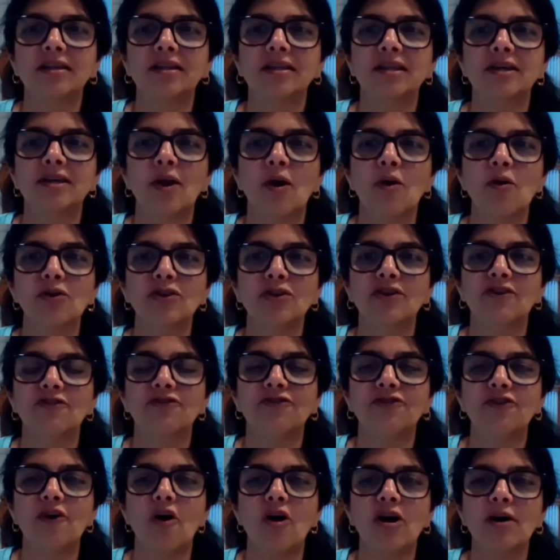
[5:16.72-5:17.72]
throw the
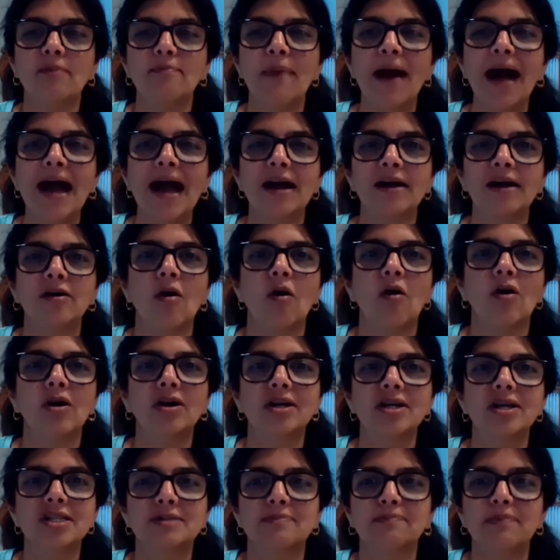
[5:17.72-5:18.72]
frog back, or
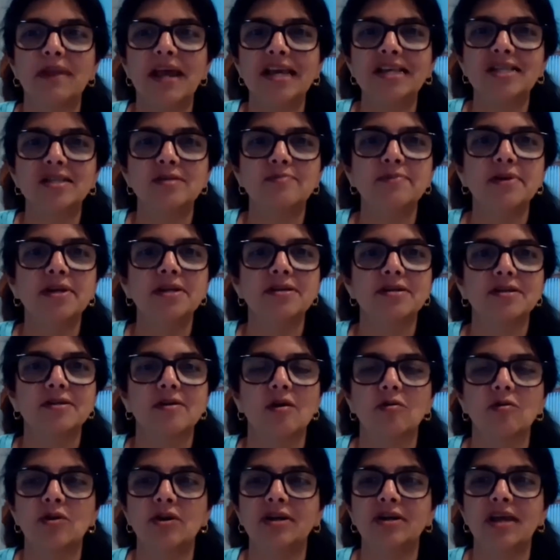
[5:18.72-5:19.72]
displacement is
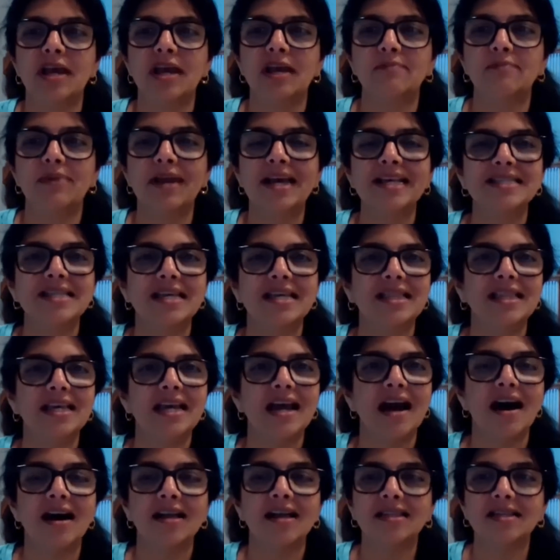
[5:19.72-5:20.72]
going to take place in the
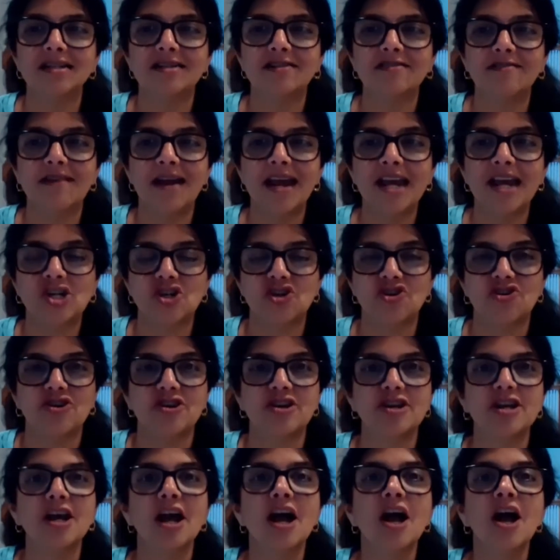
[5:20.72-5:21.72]
other
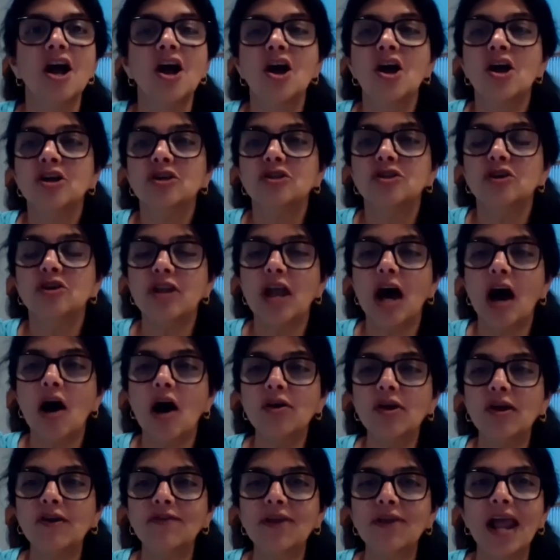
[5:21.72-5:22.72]
direction. So now
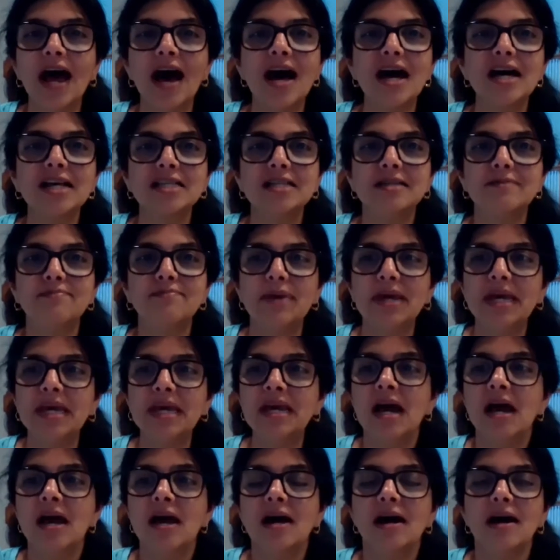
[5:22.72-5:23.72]
you will ask
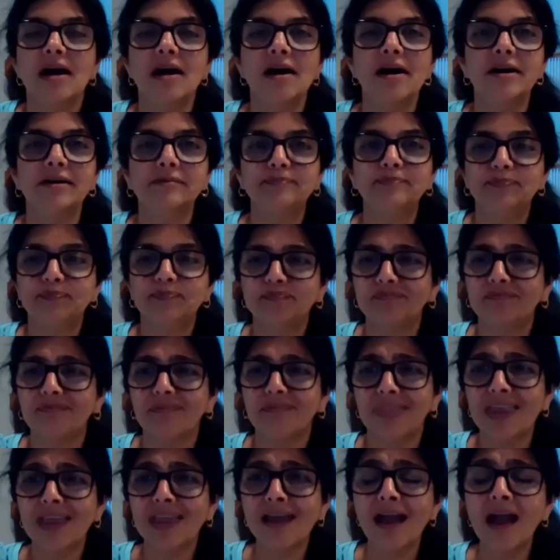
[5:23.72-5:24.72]
me,
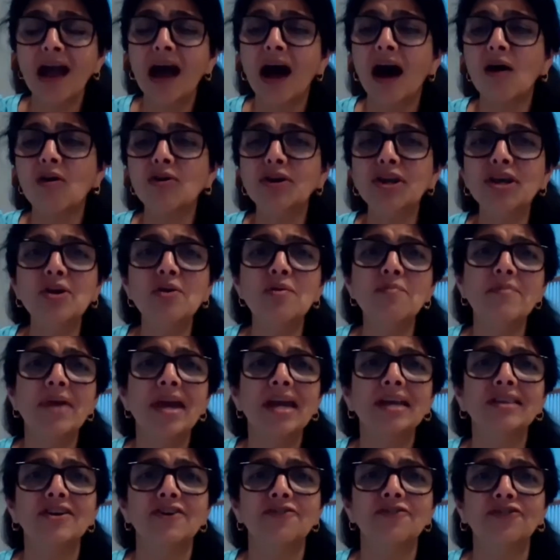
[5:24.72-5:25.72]
how do you
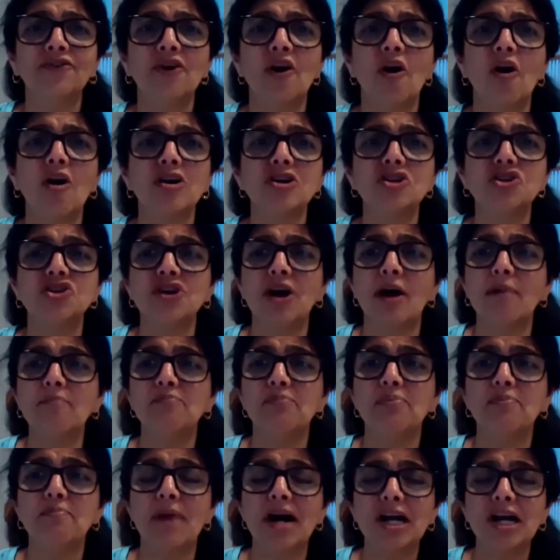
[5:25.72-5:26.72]
make the frog jump
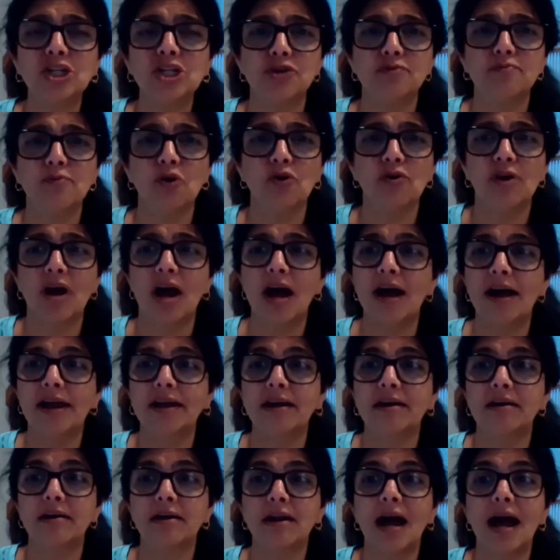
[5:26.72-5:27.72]
much more
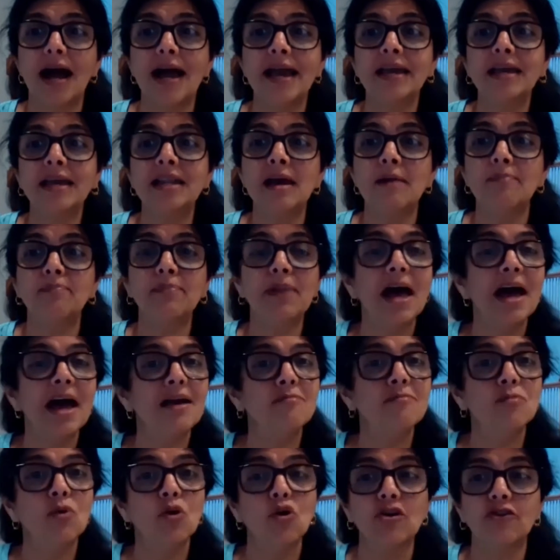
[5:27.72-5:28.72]
higher? I can apply
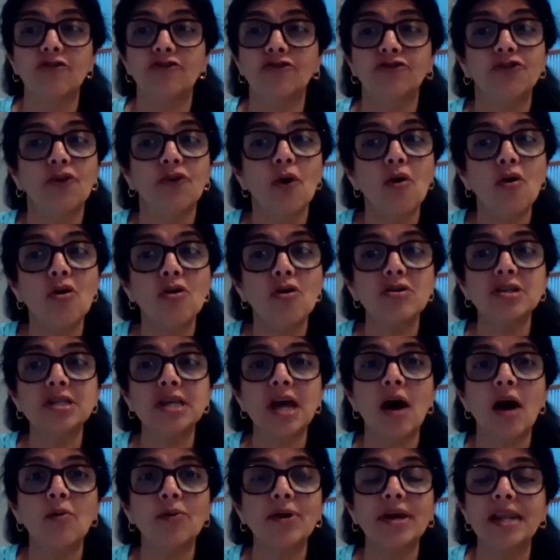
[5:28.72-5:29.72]
more force.
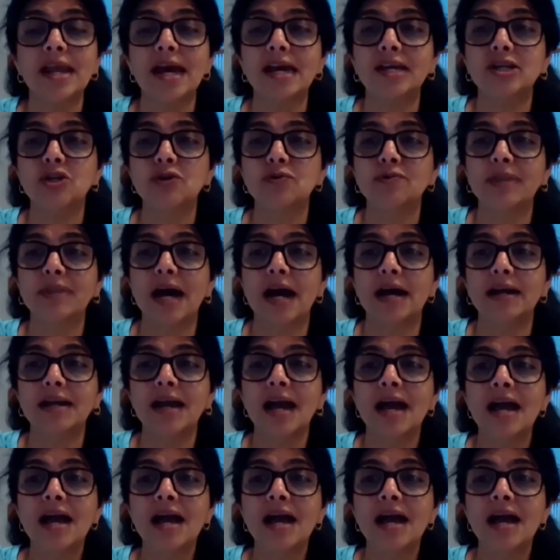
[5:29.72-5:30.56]
How can I do that?